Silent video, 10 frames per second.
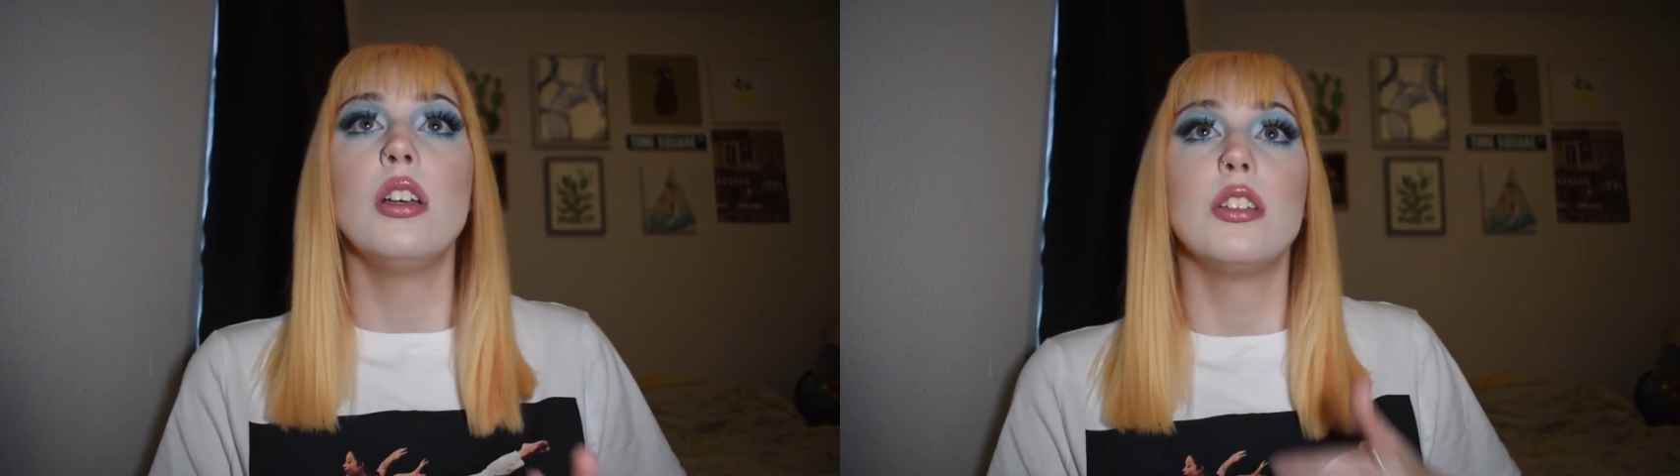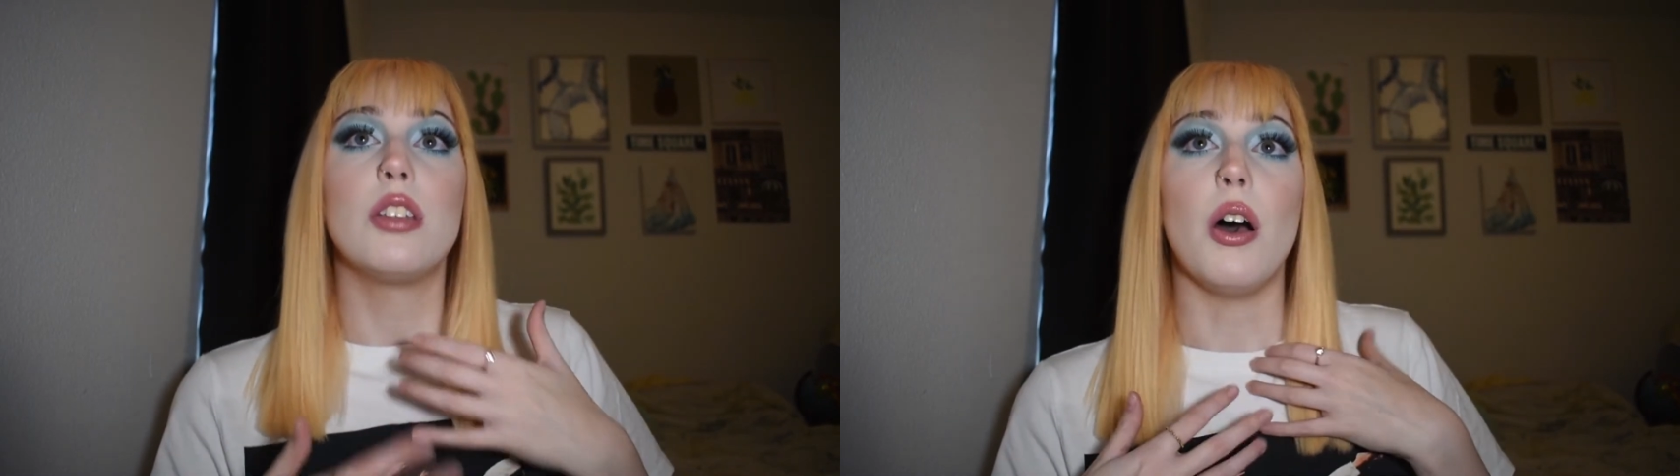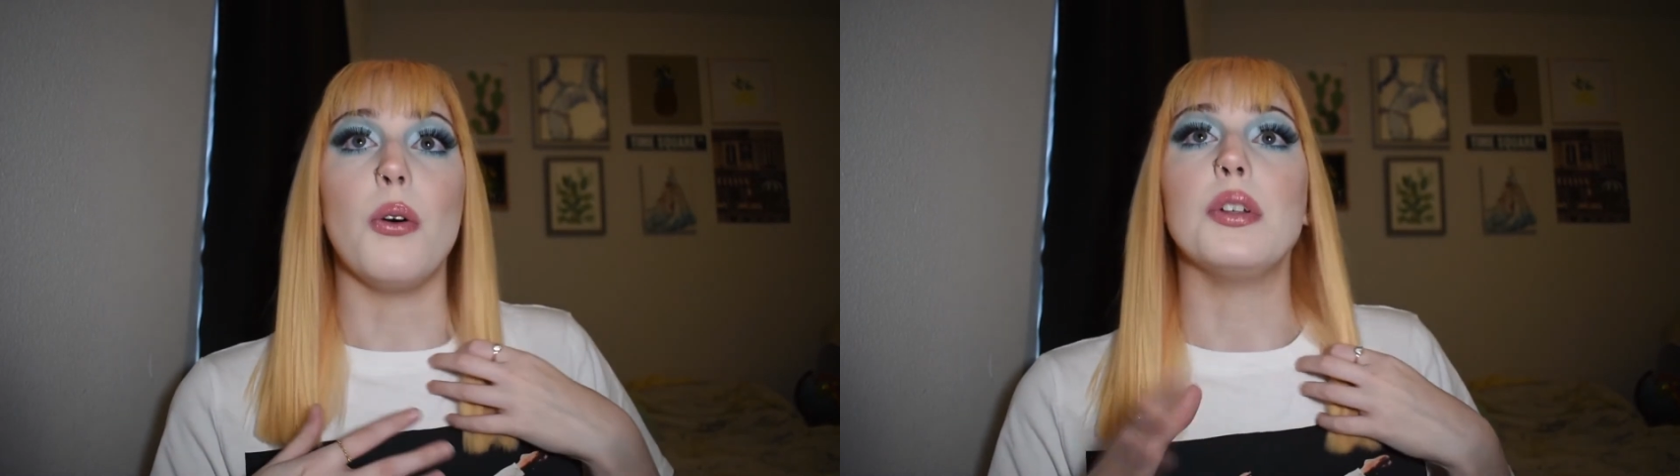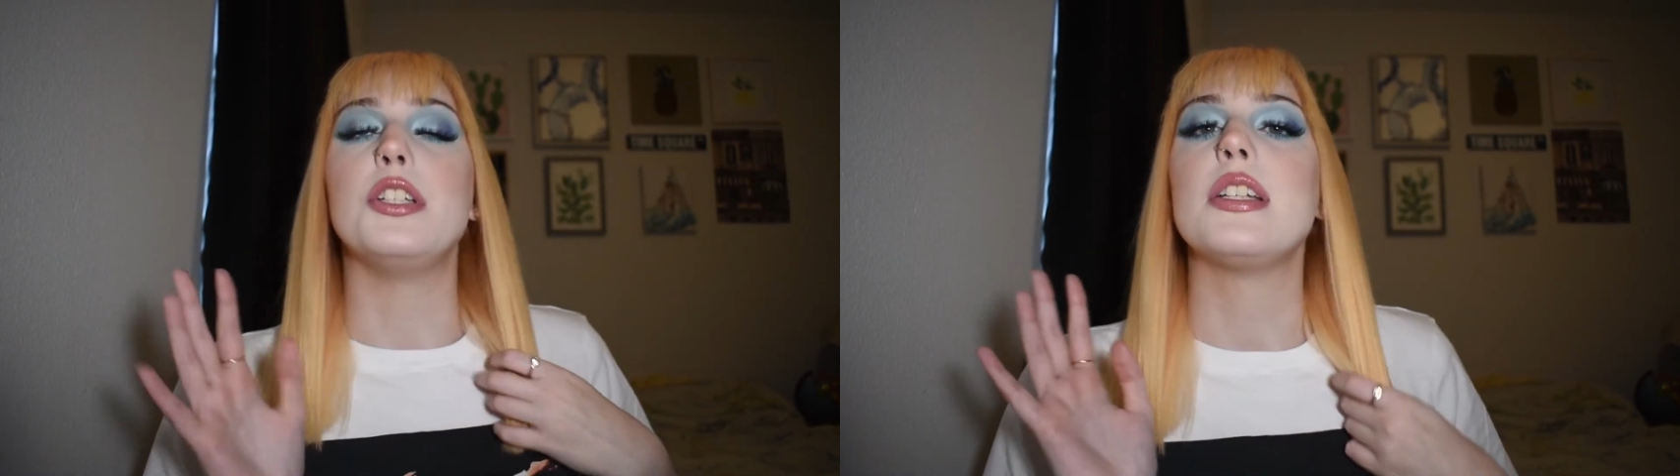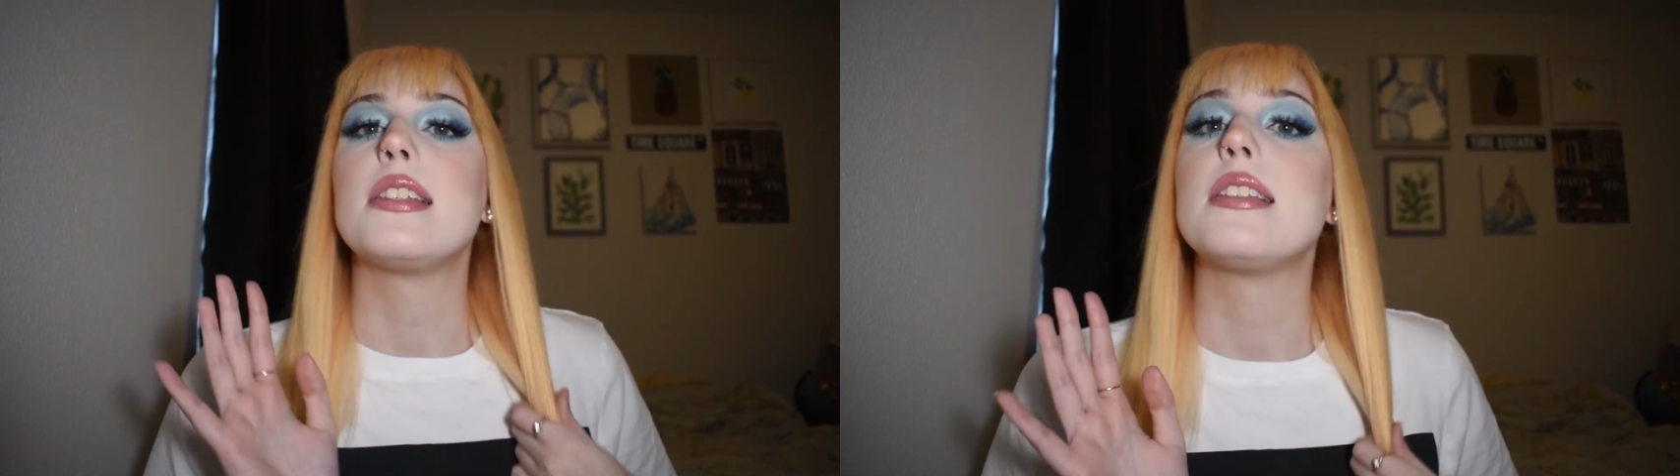So
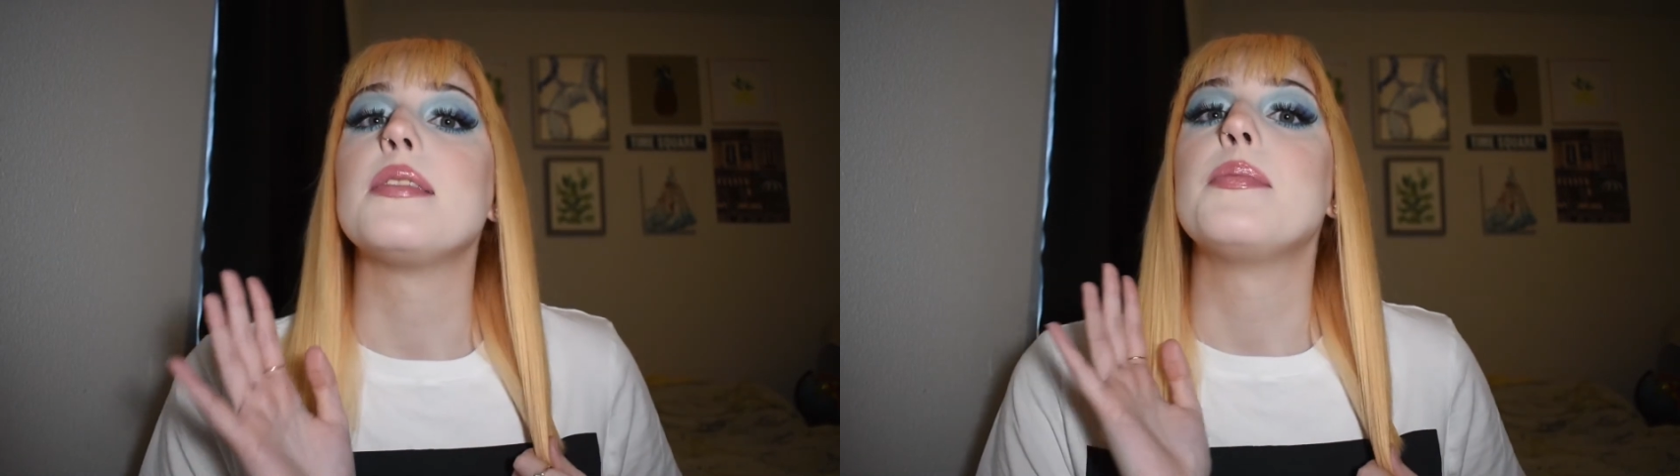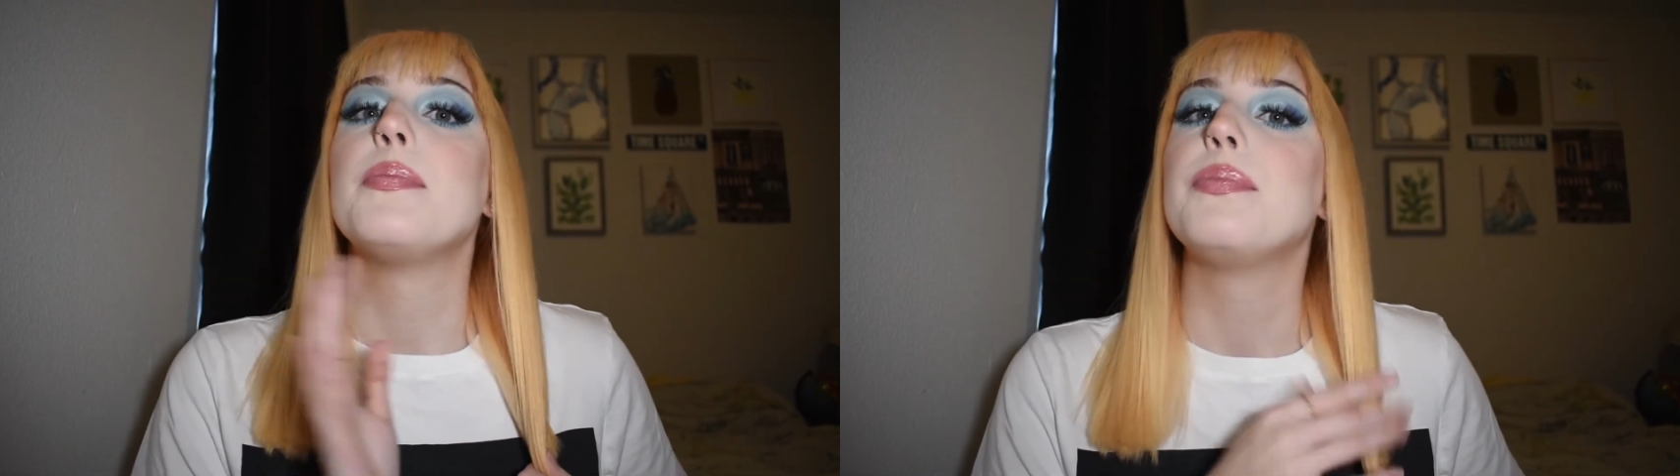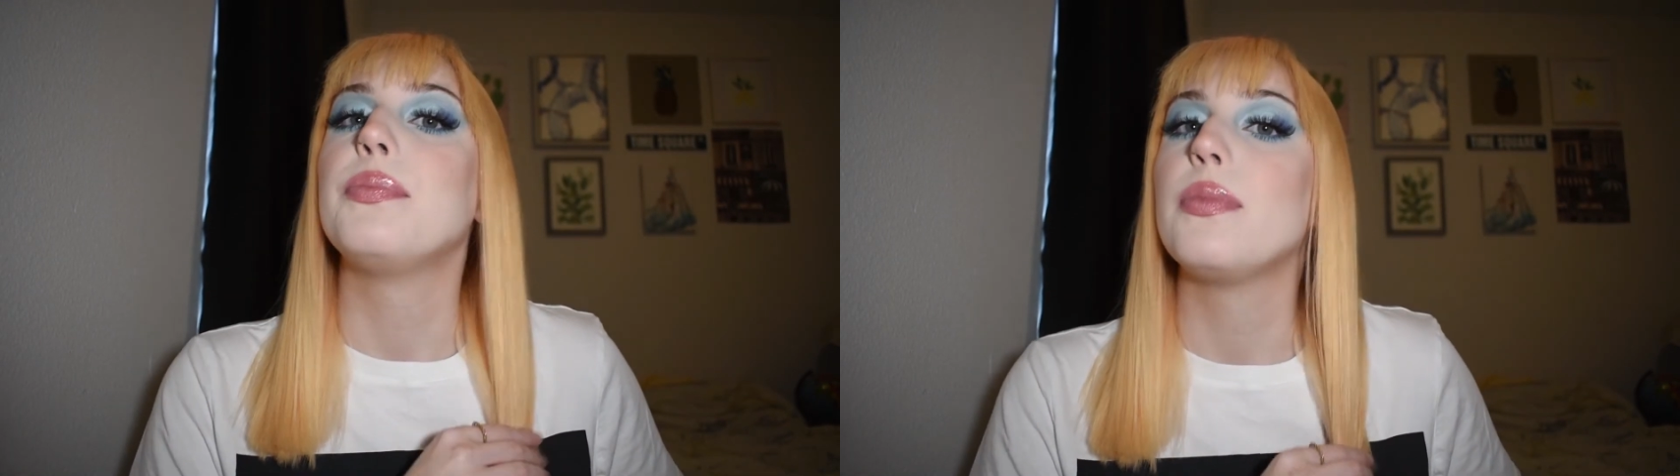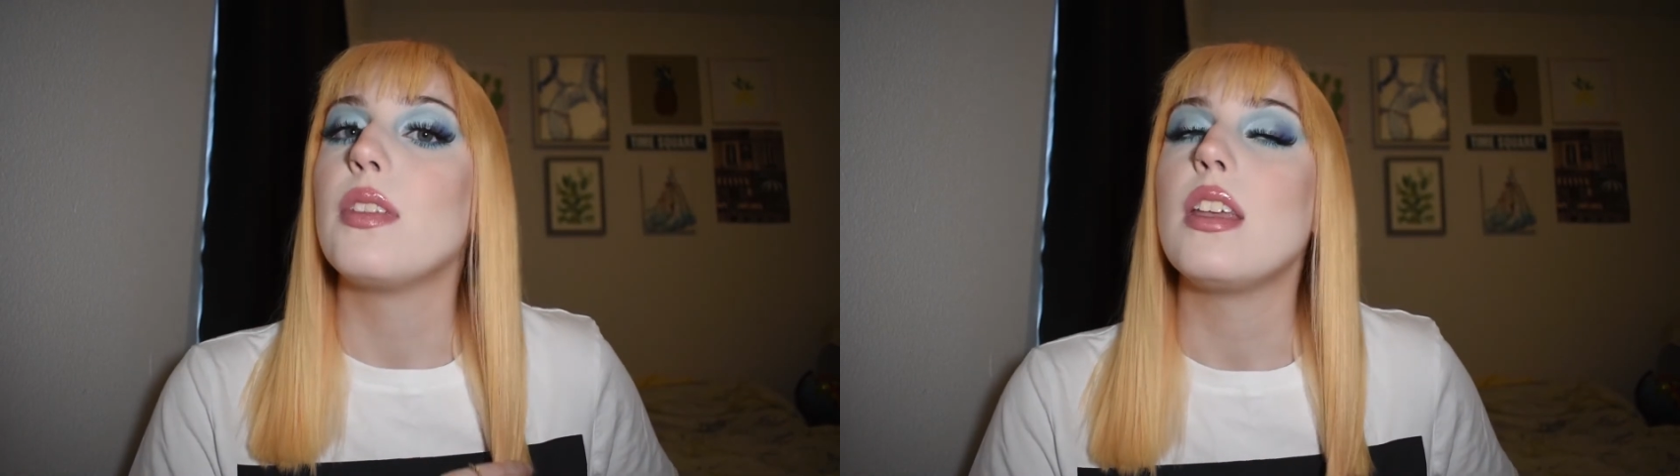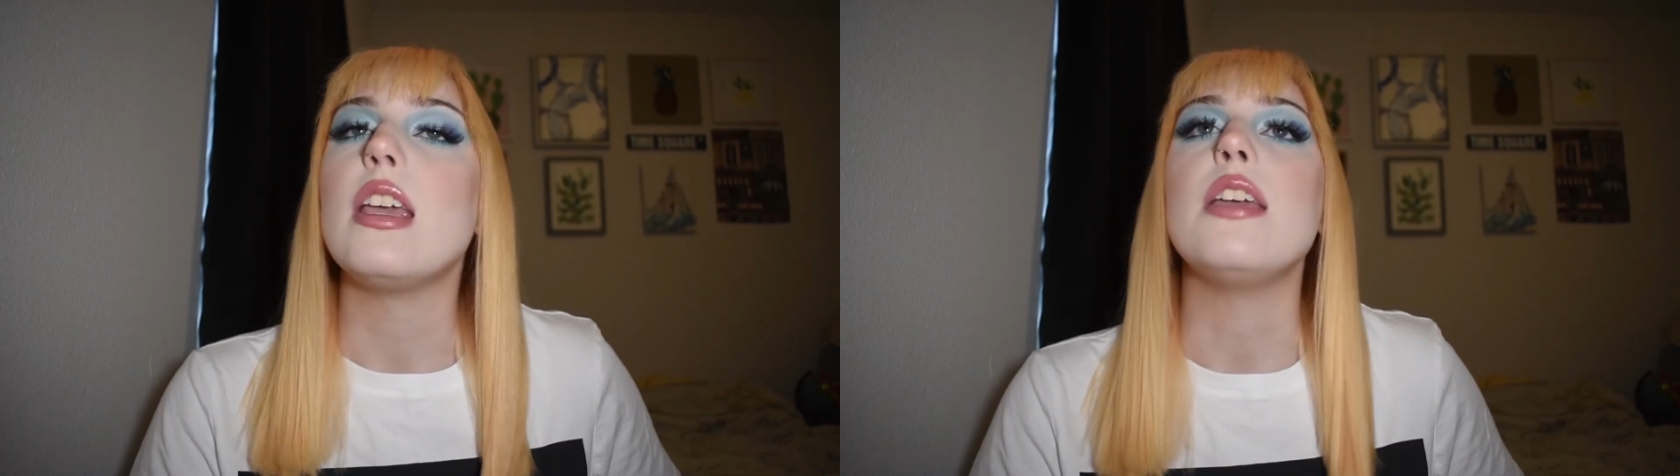just,
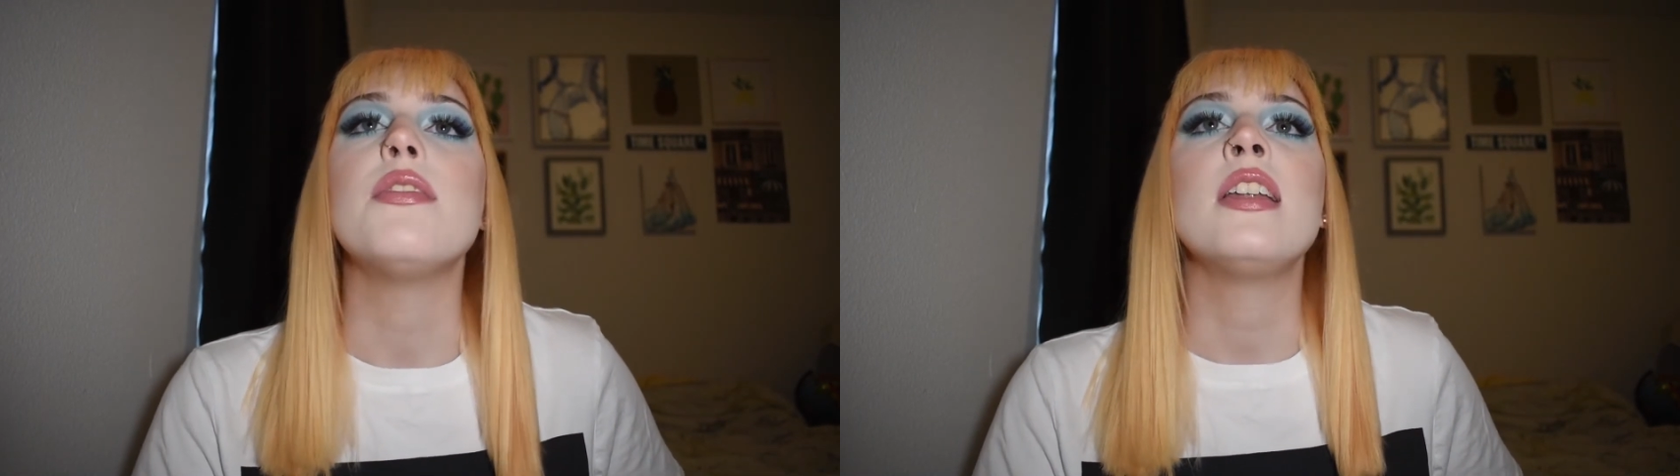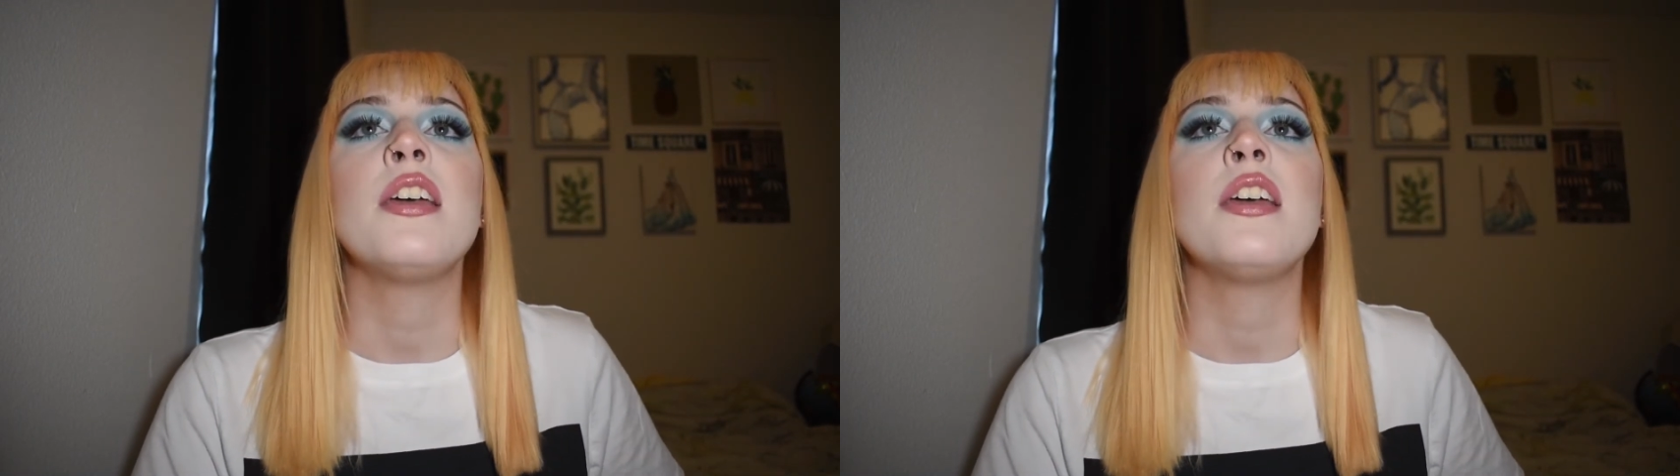even